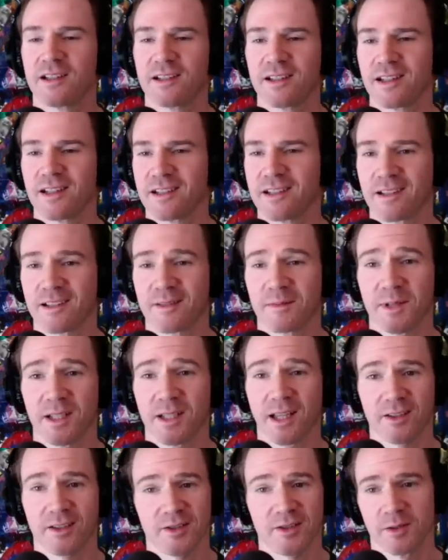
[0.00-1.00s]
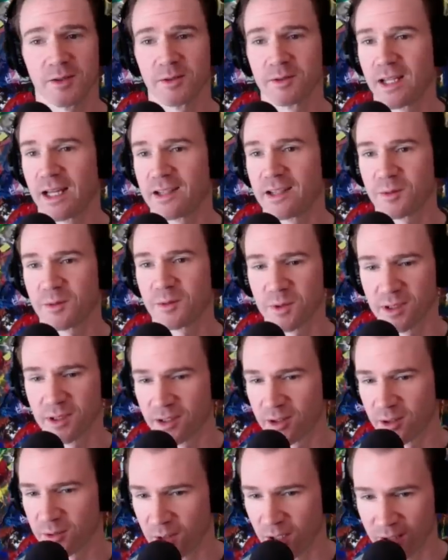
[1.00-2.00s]
and I'd be like, dude, that's
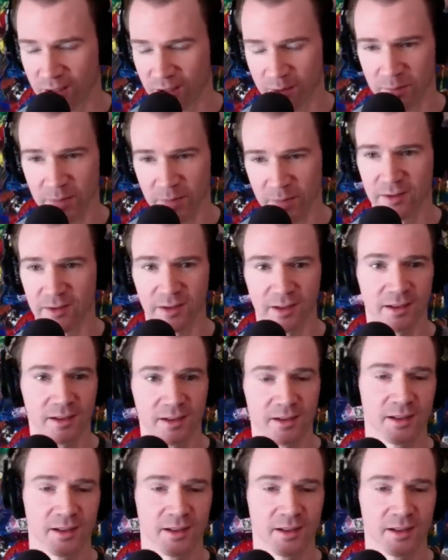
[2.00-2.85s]
really the wrong comparison.